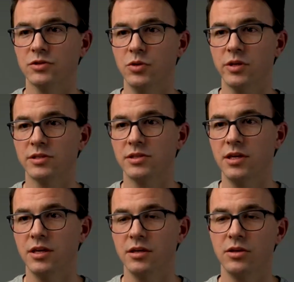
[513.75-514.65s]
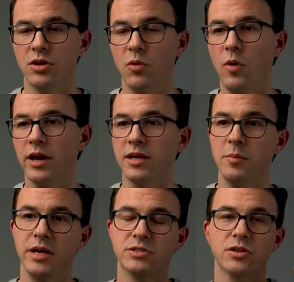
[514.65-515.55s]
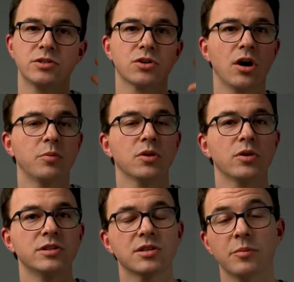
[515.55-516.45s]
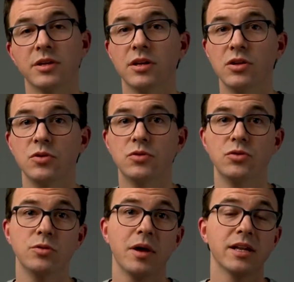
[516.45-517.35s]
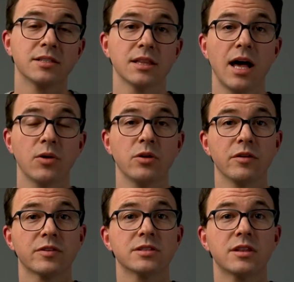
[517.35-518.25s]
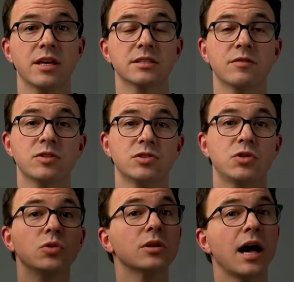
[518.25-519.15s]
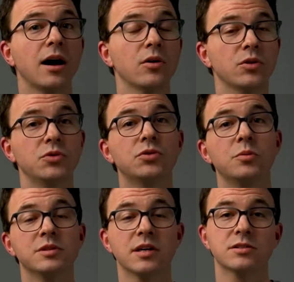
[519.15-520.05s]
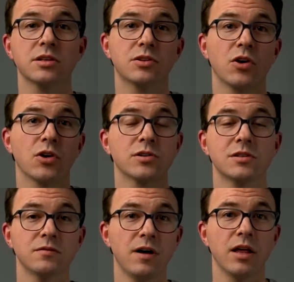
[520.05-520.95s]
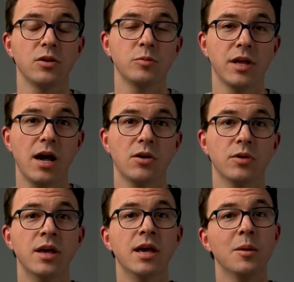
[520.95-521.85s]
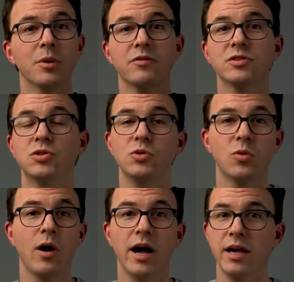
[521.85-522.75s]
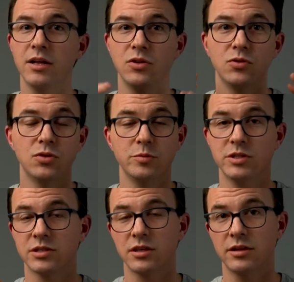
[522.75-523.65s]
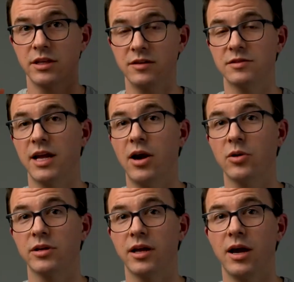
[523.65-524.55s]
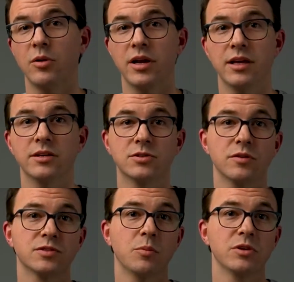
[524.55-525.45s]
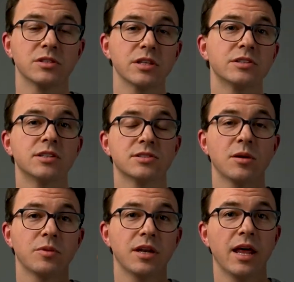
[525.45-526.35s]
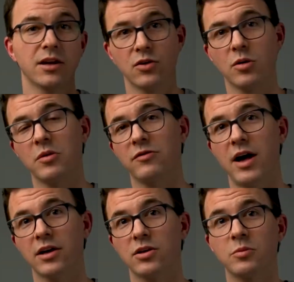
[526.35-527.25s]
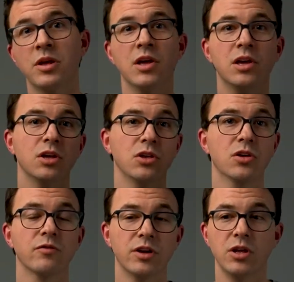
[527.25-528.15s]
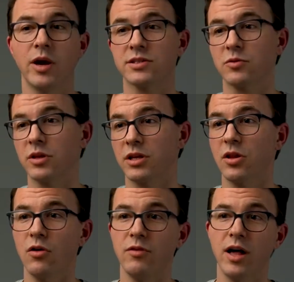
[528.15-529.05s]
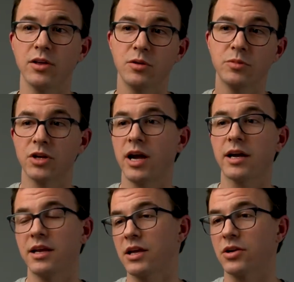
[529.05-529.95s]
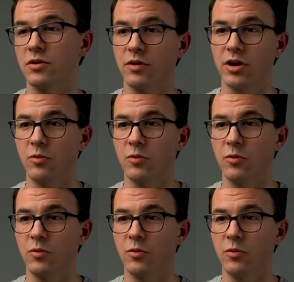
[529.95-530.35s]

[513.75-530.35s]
so you can see, you know, wanting to make sure that you're uploading something to YouTube and it's loud enough. Because the thing is, if it's too loud, YouTube essentially turns the volume down. But if it's too quiet, YouTube just leaves it how it how it is. So if someone's listening to something at a normal volume, your video has a really low volume, they're not going to hear you very